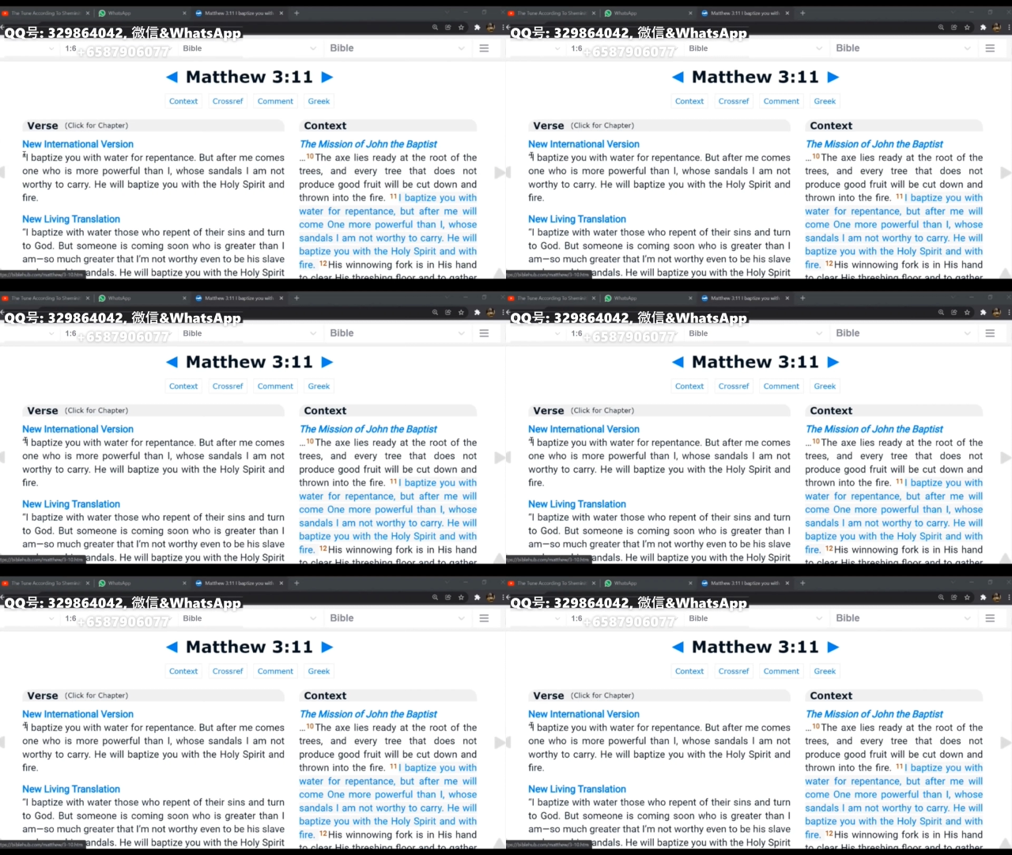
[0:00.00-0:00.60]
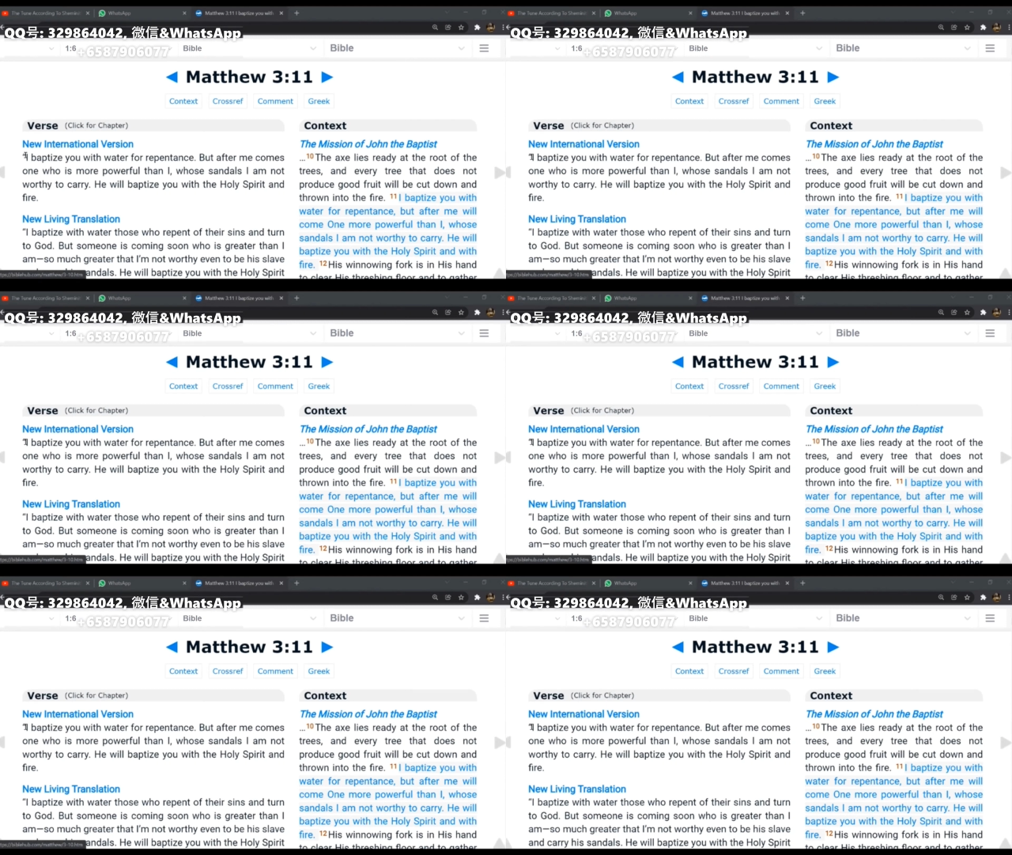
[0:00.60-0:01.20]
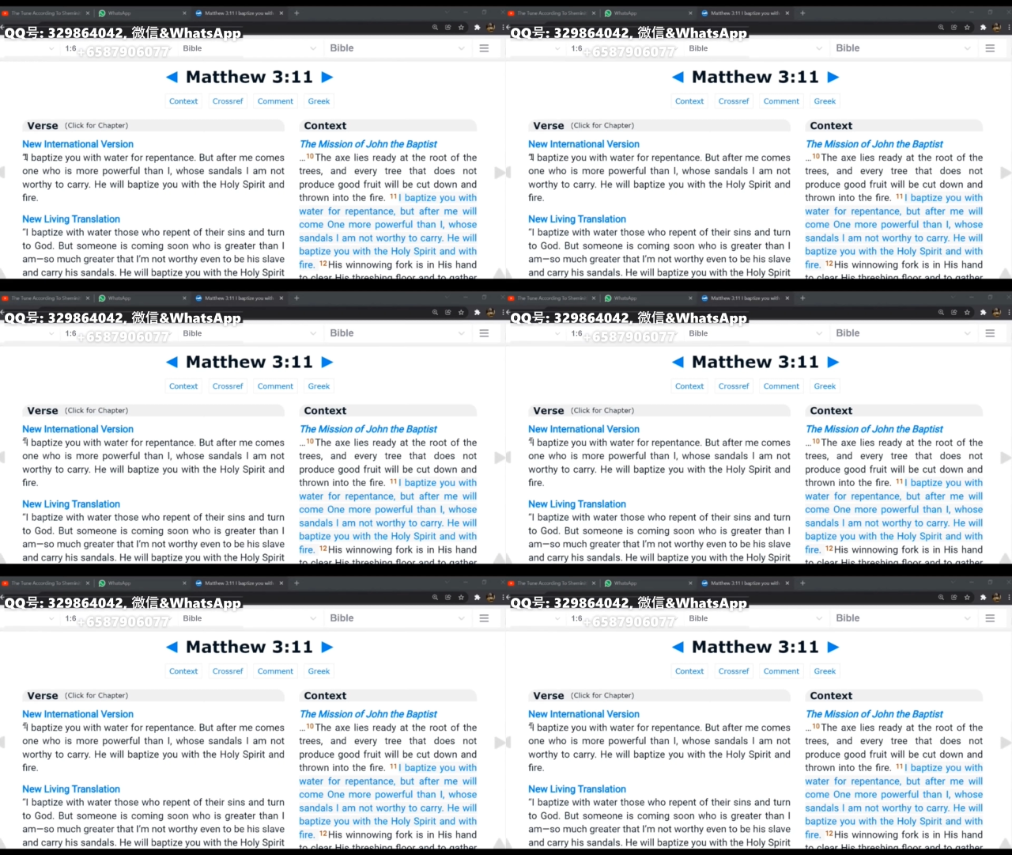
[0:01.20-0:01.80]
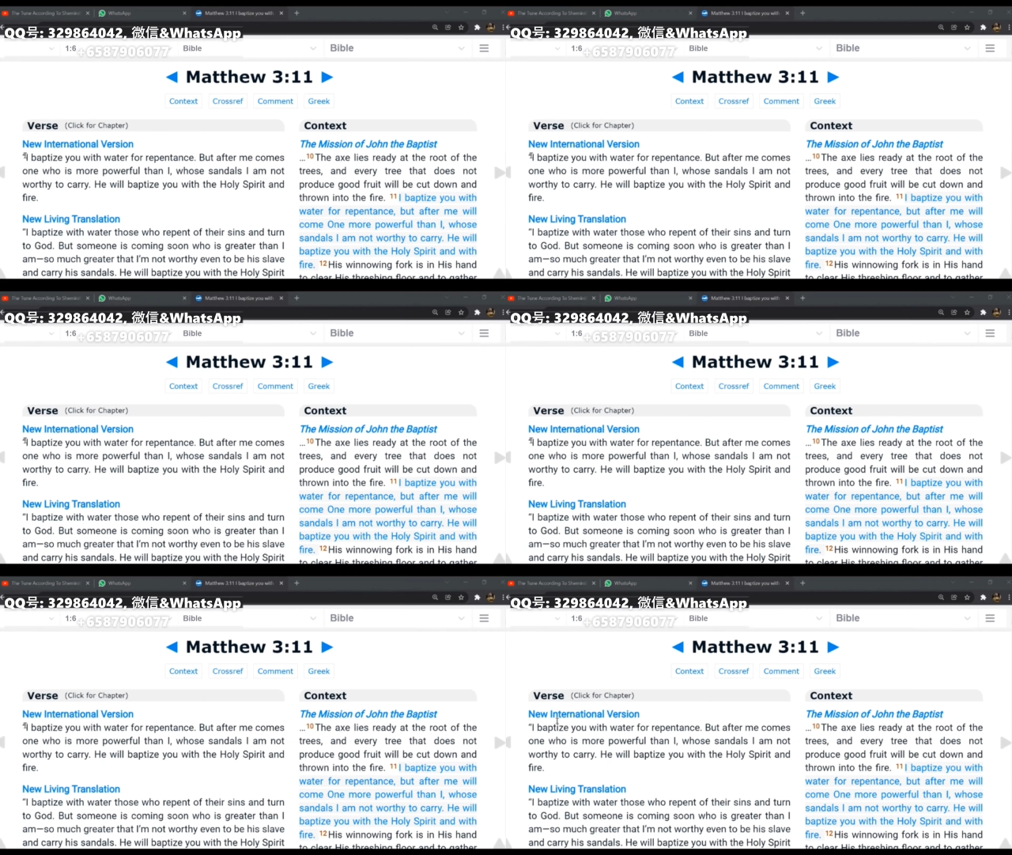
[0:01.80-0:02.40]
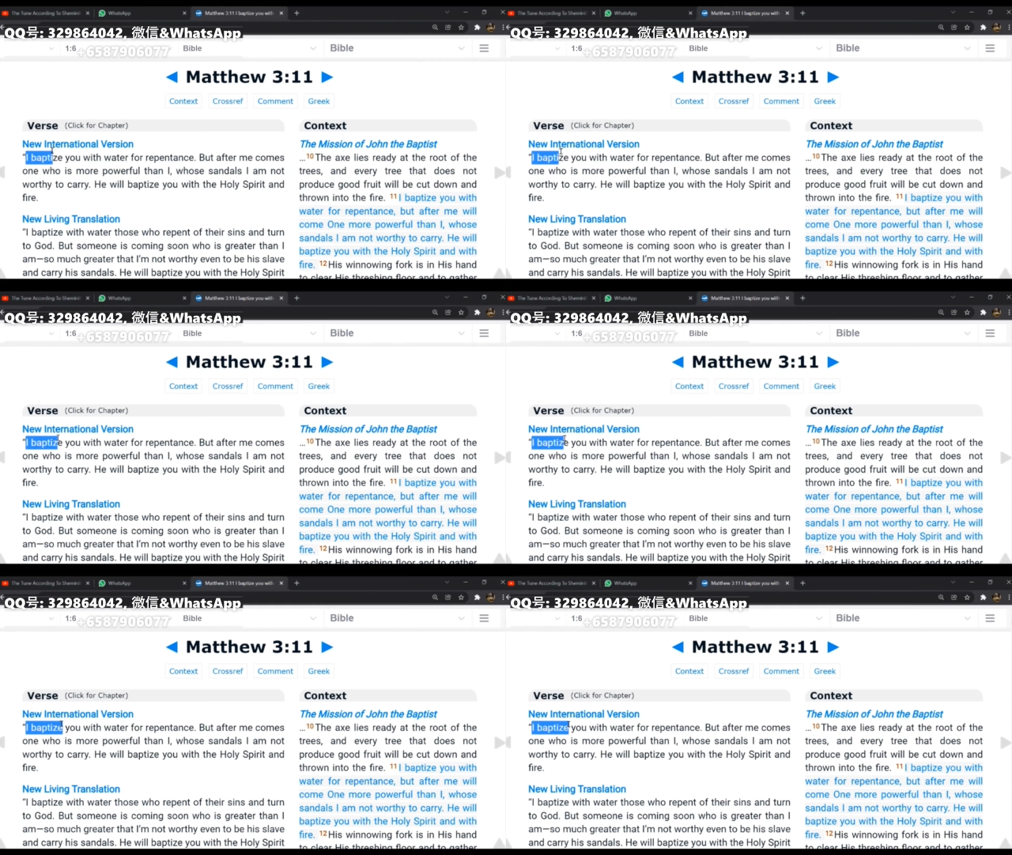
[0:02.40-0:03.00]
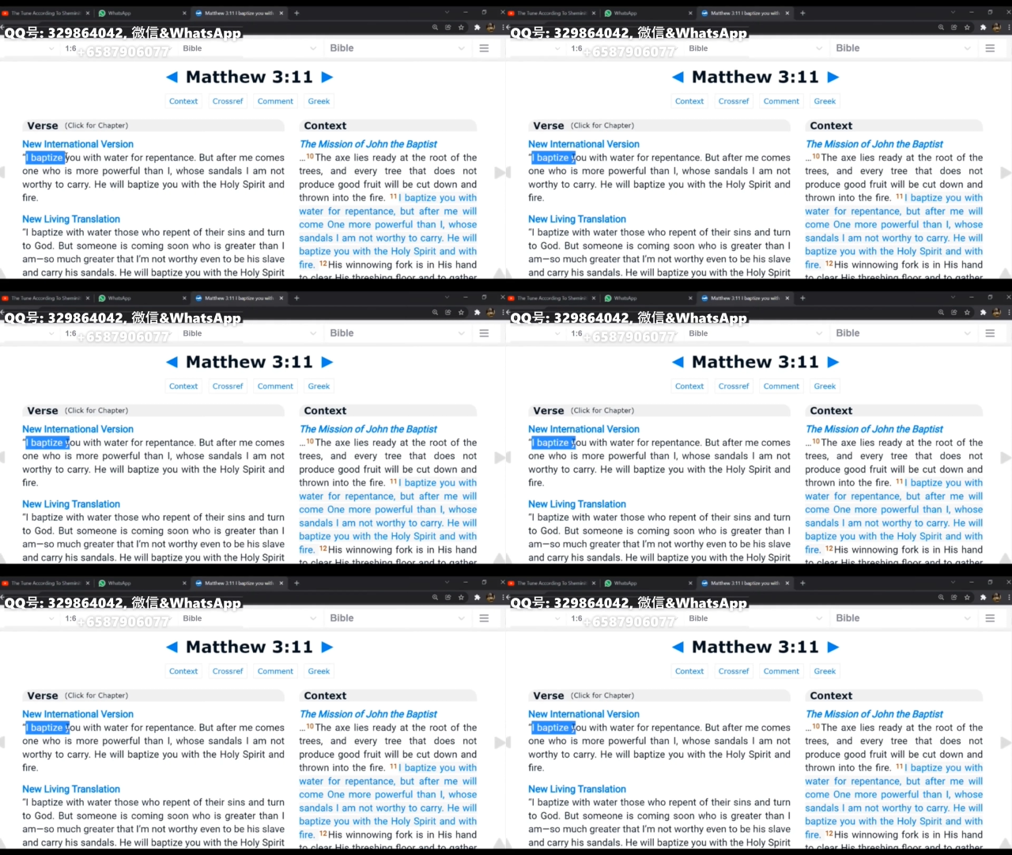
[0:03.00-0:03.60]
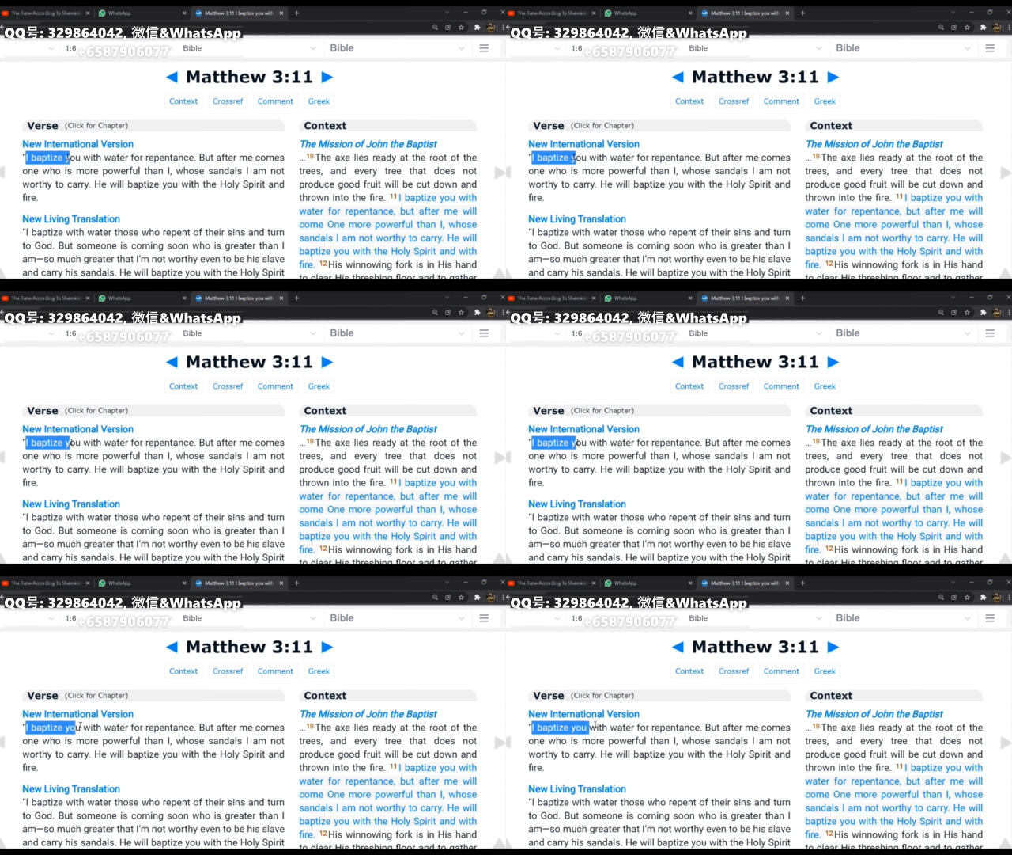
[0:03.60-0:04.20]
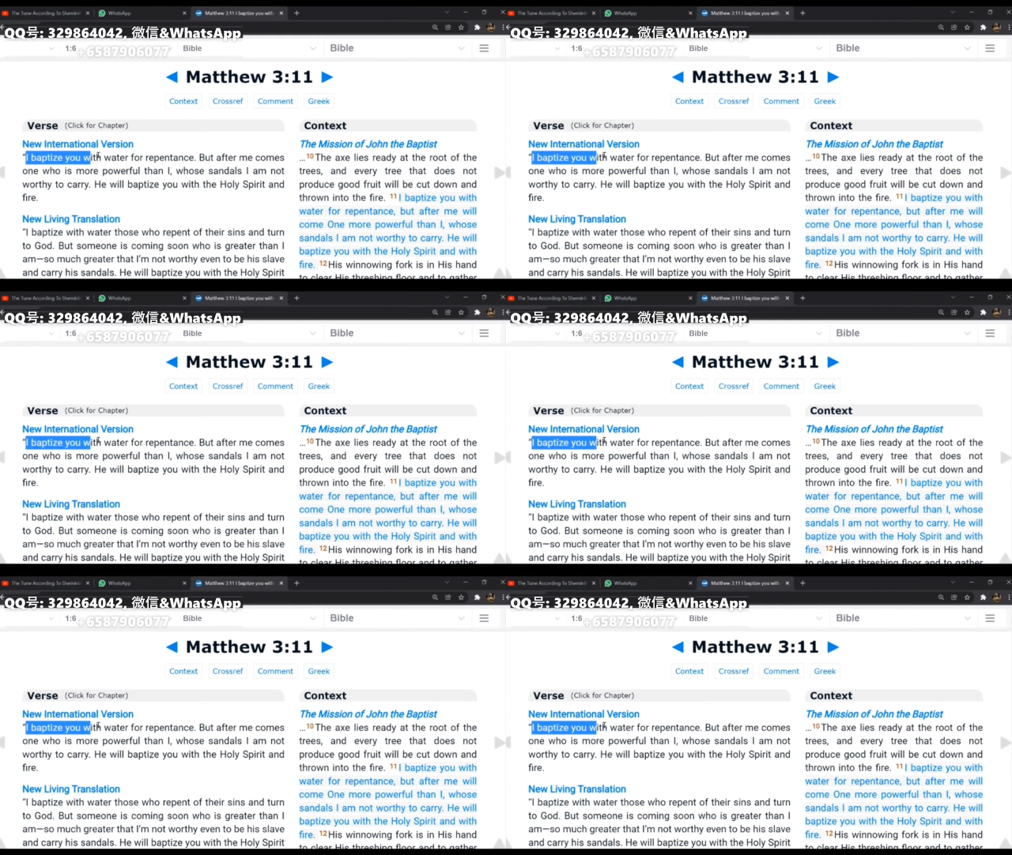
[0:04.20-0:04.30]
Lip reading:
(no speaker visible)